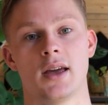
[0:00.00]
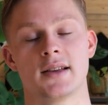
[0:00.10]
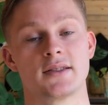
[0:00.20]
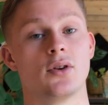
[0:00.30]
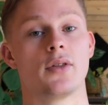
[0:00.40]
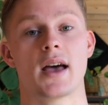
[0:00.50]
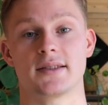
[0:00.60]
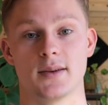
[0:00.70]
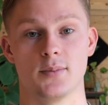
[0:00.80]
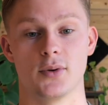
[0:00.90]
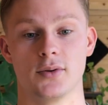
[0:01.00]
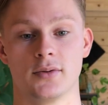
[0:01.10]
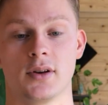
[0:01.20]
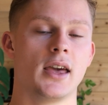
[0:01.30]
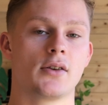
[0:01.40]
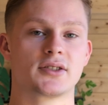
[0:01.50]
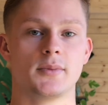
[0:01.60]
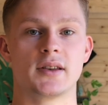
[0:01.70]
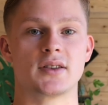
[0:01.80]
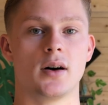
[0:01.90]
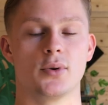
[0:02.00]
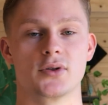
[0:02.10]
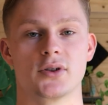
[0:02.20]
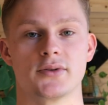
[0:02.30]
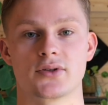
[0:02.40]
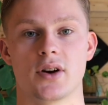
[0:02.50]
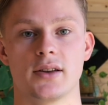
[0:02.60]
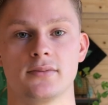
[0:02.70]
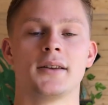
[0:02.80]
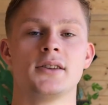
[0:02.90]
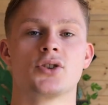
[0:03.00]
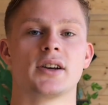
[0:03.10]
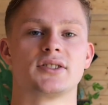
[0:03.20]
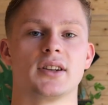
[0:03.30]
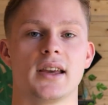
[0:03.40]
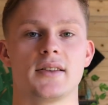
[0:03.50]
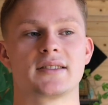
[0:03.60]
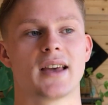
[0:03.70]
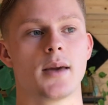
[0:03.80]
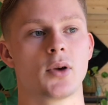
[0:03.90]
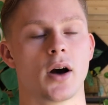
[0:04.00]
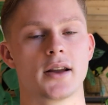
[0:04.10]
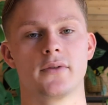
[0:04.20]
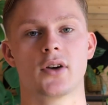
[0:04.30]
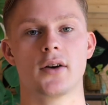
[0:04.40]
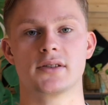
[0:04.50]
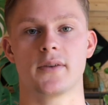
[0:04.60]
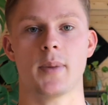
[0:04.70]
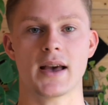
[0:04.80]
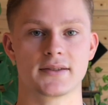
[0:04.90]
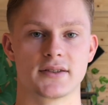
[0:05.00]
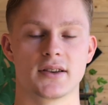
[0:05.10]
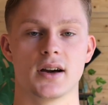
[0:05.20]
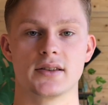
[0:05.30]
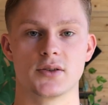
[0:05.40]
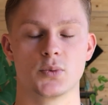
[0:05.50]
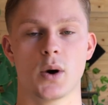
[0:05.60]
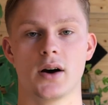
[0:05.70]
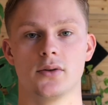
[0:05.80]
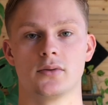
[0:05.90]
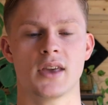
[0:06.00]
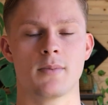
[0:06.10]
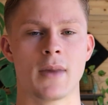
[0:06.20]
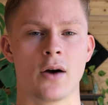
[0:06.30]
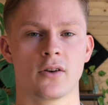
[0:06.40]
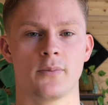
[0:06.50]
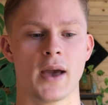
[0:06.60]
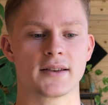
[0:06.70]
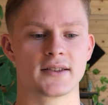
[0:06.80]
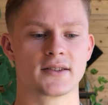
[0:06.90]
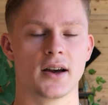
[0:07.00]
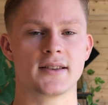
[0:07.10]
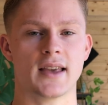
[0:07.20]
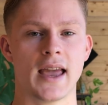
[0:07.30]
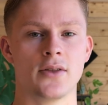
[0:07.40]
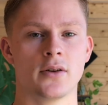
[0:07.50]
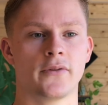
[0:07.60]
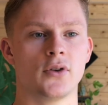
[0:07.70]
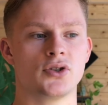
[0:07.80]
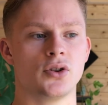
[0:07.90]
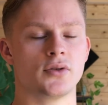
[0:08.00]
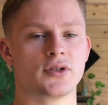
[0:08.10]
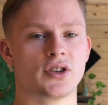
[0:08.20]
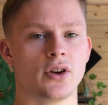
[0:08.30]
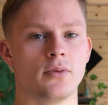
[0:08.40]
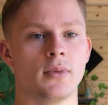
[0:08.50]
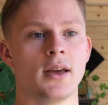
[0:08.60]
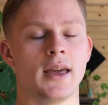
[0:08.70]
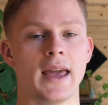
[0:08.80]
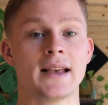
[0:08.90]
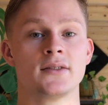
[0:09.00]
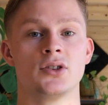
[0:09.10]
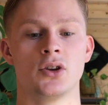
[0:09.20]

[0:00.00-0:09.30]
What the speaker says: it's not that simple. Here are some examples on screen. And interestingly, the same kind of goes for pesticides as well. The amount of pesticides in the food you consume isn't